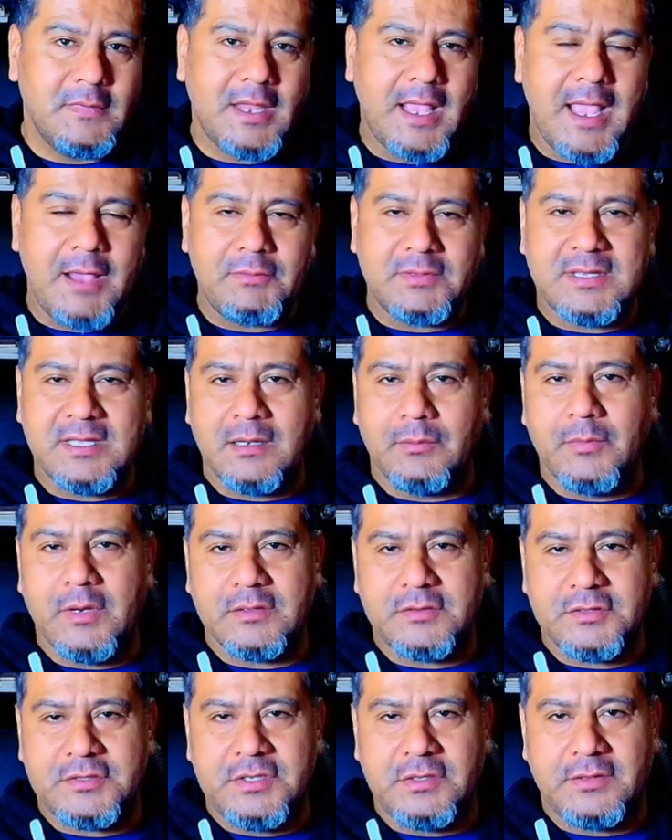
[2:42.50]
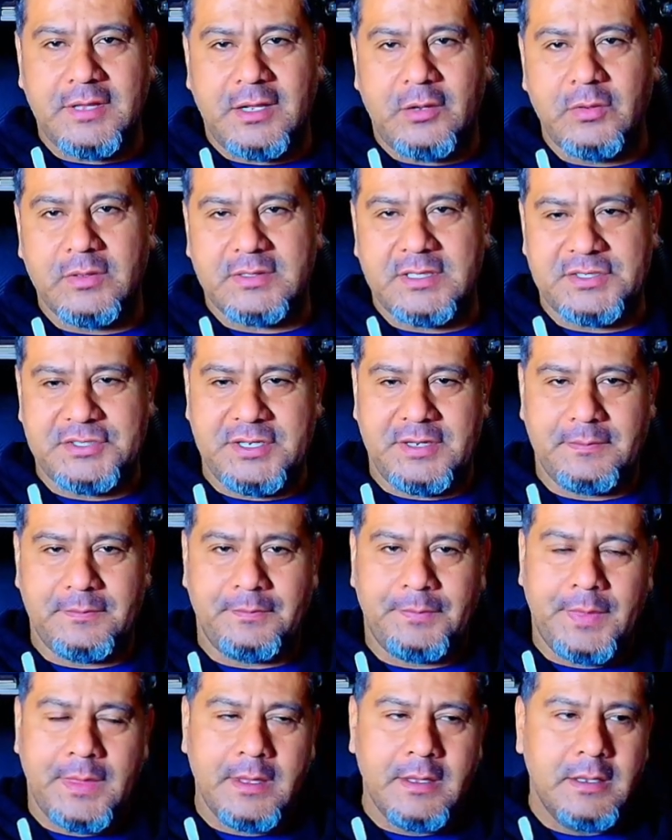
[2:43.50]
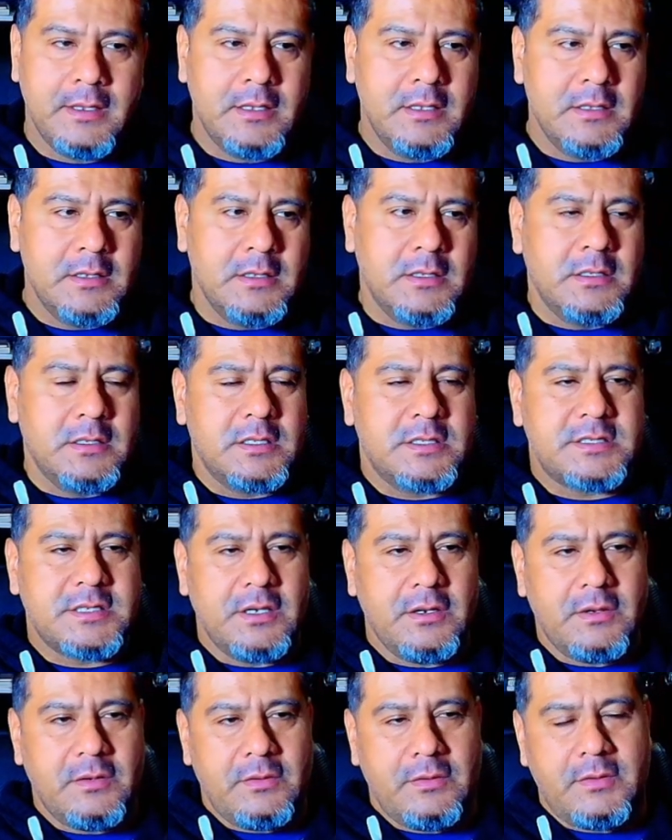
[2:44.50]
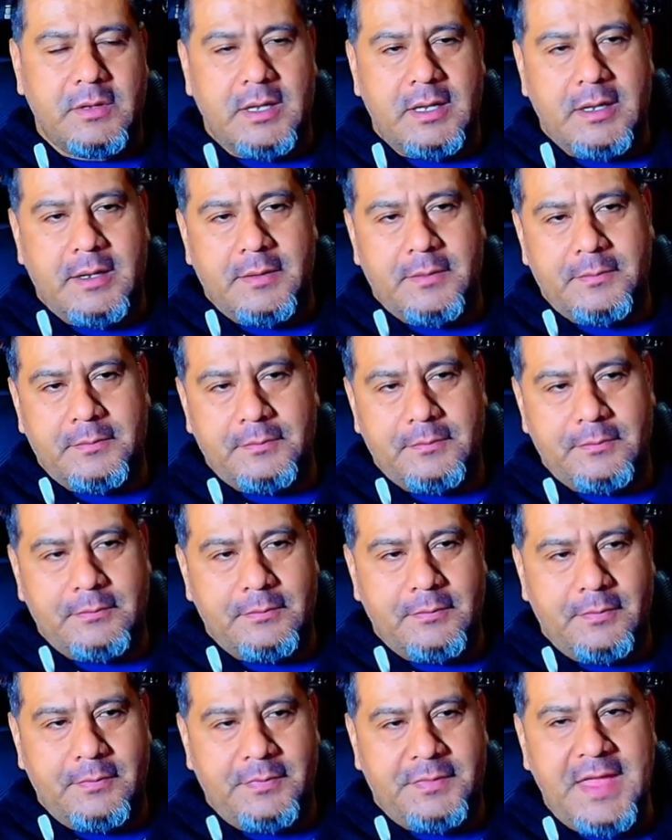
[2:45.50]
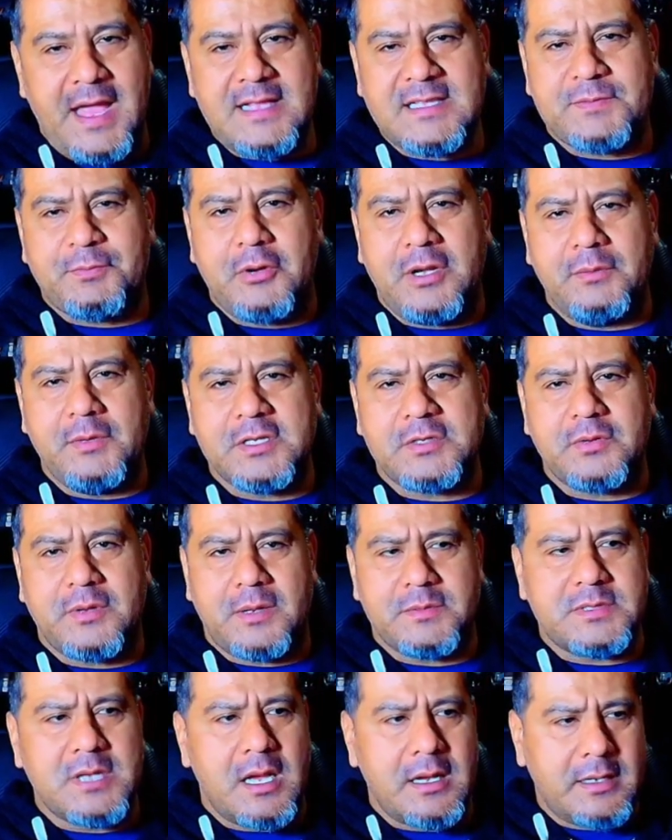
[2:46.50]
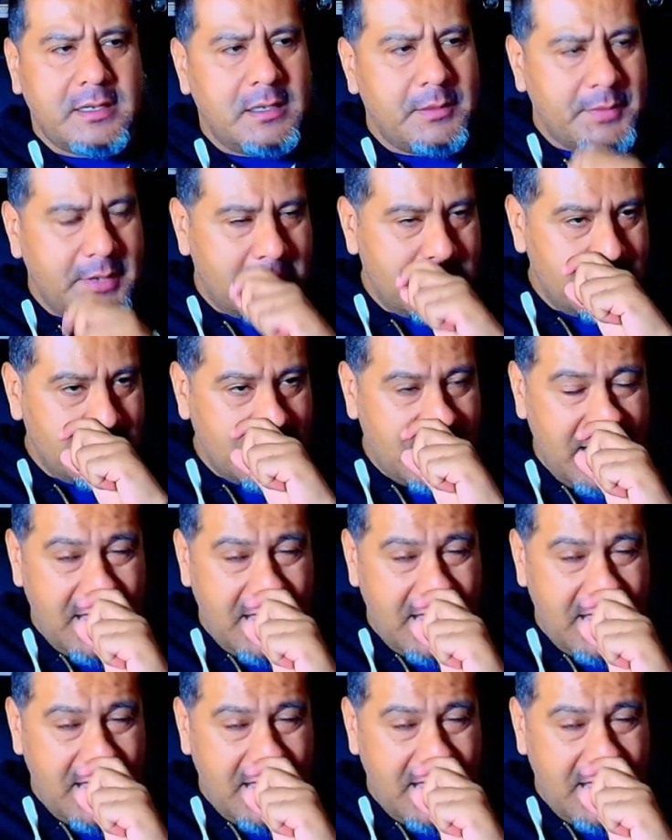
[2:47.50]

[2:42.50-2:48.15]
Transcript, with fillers: and within a month or two they quit the gym. So um, that's pretty much what I'm talking about.